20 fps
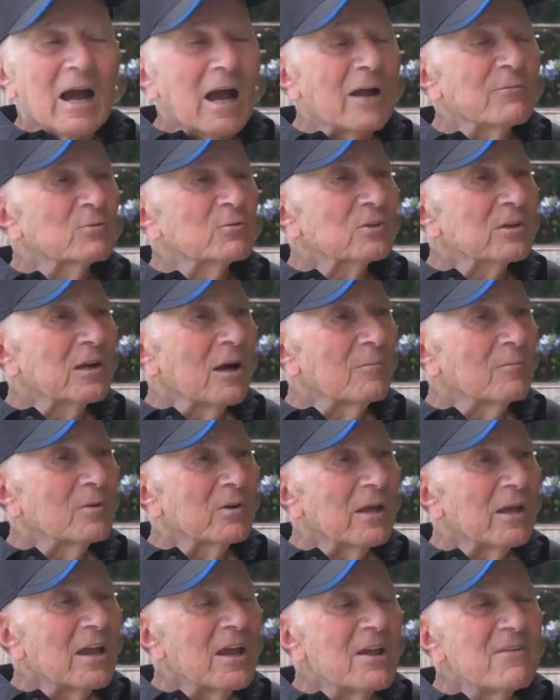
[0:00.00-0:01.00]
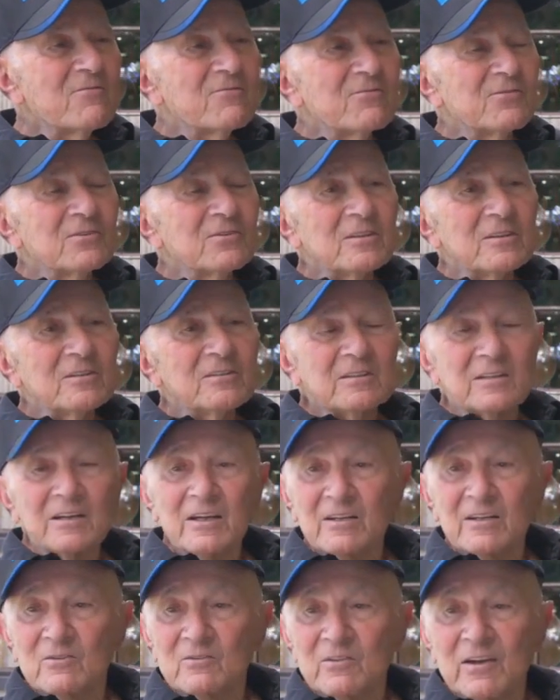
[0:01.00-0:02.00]
I would come every
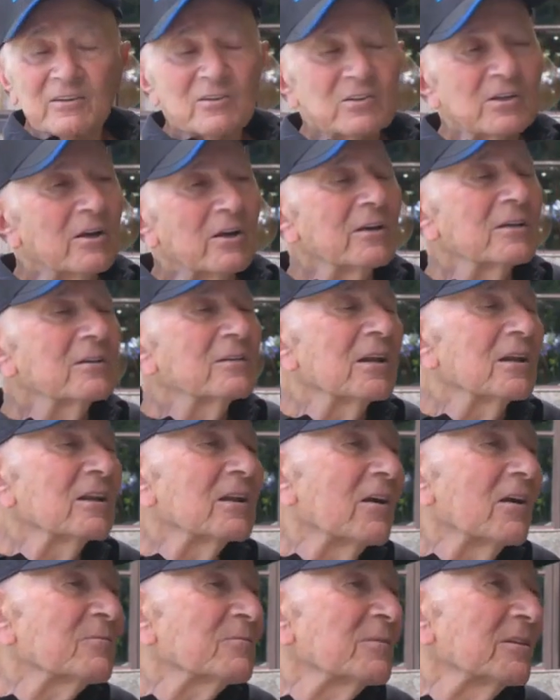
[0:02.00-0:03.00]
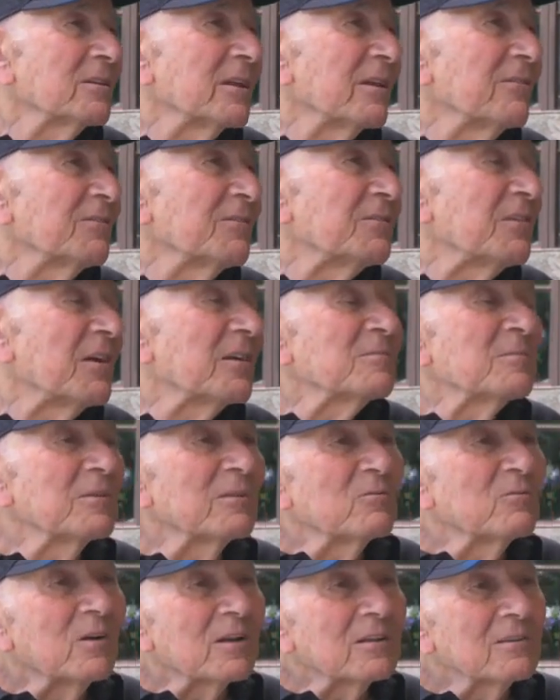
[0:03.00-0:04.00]
day early, and they loved me, they fed
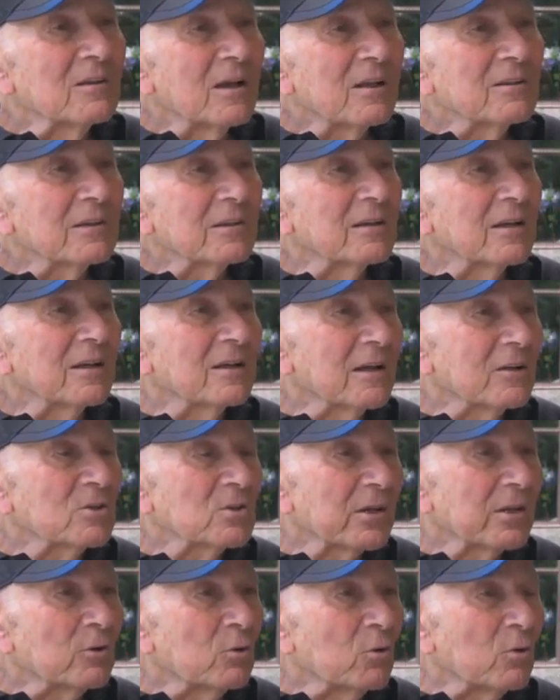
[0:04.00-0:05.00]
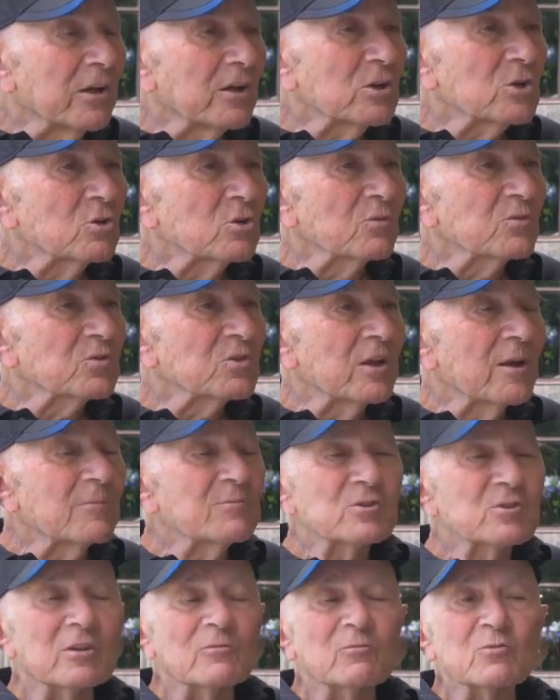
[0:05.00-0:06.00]
me, whatnot, and I got a collection of
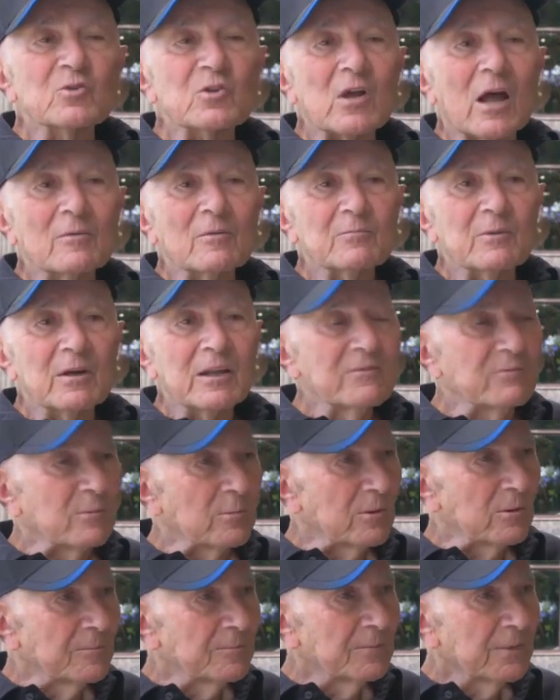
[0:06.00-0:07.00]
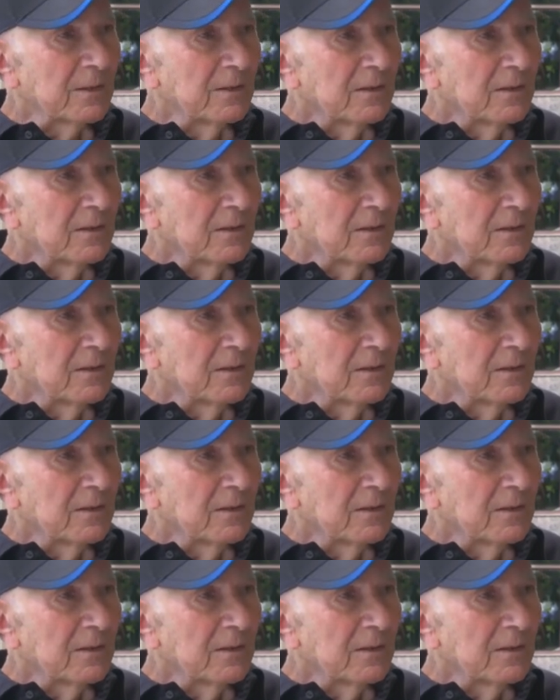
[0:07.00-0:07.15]
stamps that was unbelievable.